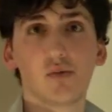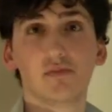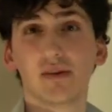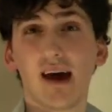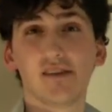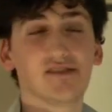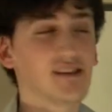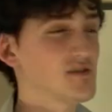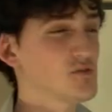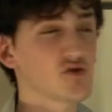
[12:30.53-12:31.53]
We've been seeing
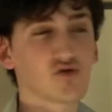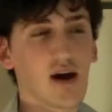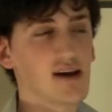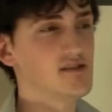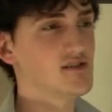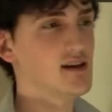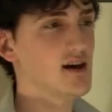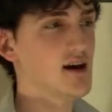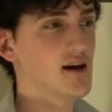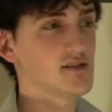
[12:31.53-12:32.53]
some crazy
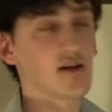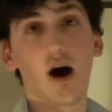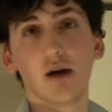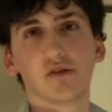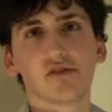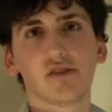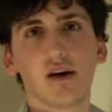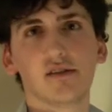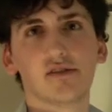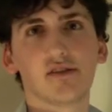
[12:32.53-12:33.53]
time on
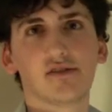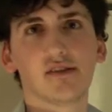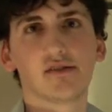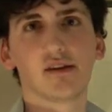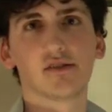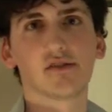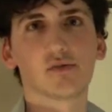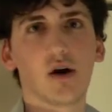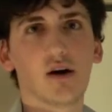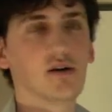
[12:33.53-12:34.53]
site statistics as
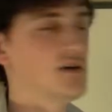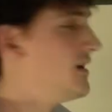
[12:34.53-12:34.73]
well.